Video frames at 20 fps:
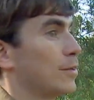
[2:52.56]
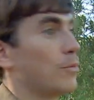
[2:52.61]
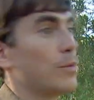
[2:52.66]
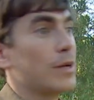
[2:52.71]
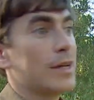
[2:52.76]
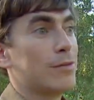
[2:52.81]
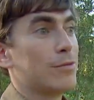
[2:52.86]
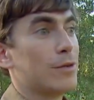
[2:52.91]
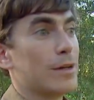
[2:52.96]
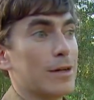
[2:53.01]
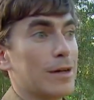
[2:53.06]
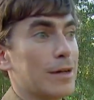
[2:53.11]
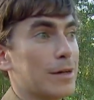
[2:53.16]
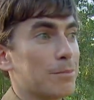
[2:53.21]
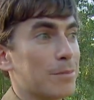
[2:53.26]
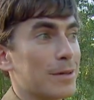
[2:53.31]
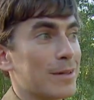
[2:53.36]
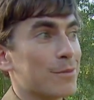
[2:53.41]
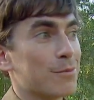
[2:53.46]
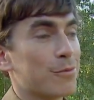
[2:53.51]
we're
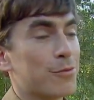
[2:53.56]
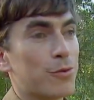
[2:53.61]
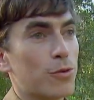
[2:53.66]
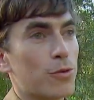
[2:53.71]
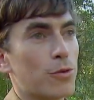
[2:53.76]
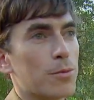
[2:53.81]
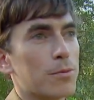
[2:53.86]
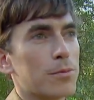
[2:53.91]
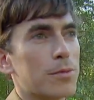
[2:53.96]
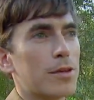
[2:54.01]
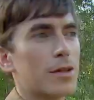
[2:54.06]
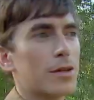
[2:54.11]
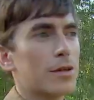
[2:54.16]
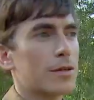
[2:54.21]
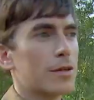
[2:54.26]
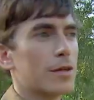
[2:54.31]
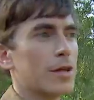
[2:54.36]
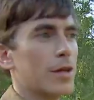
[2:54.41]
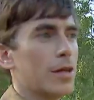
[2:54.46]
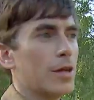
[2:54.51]
reliably informed, that
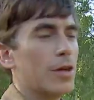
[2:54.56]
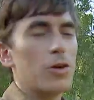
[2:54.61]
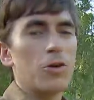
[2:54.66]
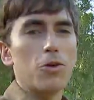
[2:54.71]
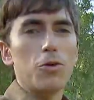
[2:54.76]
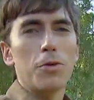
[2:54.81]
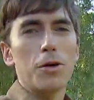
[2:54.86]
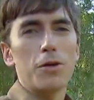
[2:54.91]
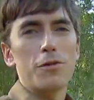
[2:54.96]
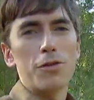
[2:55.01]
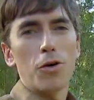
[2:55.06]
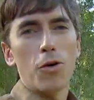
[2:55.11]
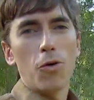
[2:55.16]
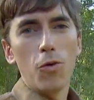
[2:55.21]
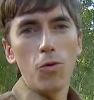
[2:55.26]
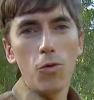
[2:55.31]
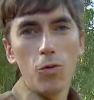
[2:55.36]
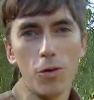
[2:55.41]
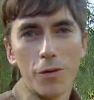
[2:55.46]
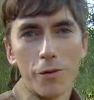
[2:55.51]
almost
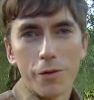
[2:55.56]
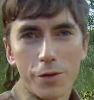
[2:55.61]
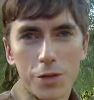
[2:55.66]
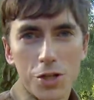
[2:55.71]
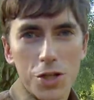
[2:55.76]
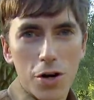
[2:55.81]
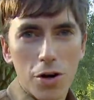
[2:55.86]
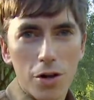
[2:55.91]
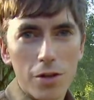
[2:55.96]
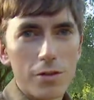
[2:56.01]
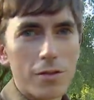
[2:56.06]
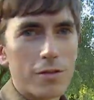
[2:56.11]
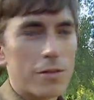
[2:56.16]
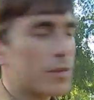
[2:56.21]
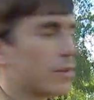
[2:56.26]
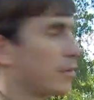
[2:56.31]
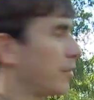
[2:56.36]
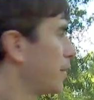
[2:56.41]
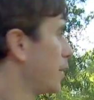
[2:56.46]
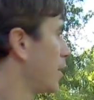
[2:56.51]
all of the shots
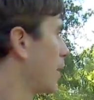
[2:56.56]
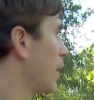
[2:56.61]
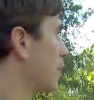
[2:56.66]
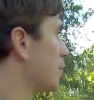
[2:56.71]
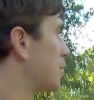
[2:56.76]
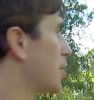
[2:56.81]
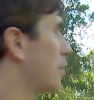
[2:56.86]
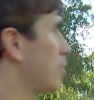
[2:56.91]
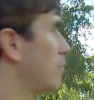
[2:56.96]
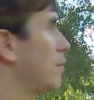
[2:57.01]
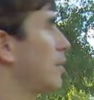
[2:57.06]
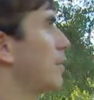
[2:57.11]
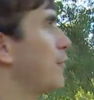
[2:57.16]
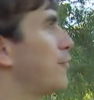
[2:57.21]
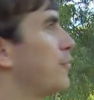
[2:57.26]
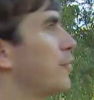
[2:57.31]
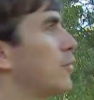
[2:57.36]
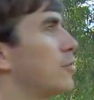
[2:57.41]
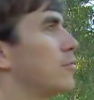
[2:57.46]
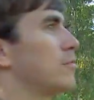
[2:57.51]
are generally
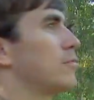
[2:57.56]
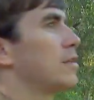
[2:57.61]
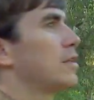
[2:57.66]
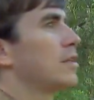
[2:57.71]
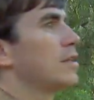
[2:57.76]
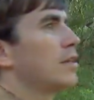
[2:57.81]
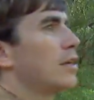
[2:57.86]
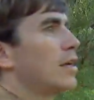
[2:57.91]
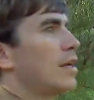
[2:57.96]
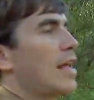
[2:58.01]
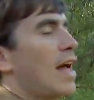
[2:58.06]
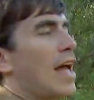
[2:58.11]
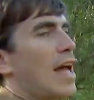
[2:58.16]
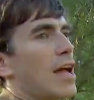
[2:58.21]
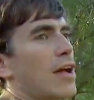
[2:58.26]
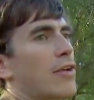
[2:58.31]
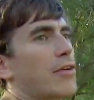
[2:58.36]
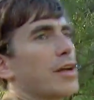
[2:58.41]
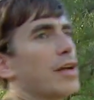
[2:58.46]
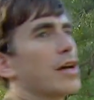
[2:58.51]
filmed in an
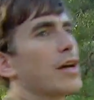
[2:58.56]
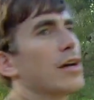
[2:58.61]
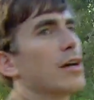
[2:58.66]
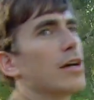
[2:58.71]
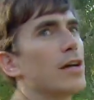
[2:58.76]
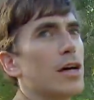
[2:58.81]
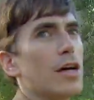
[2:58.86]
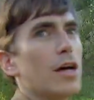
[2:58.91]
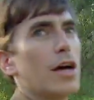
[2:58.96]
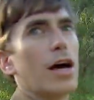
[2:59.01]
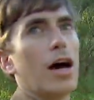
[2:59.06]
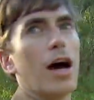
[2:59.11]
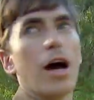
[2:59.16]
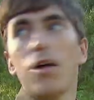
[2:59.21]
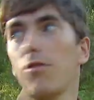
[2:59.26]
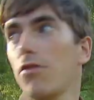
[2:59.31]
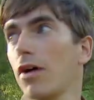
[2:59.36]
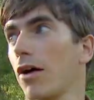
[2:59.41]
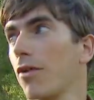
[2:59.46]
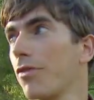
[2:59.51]
area
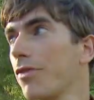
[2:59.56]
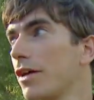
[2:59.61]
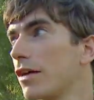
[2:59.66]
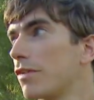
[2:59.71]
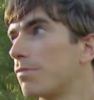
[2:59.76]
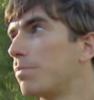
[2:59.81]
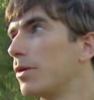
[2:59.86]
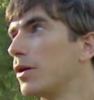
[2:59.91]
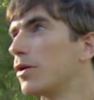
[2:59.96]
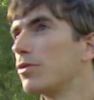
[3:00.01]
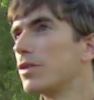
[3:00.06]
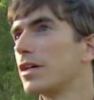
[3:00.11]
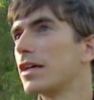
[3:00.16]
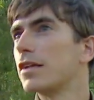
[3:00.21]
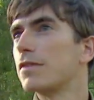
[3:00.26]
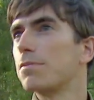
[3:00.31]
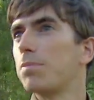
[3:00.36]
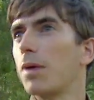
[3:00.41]
around these buildings,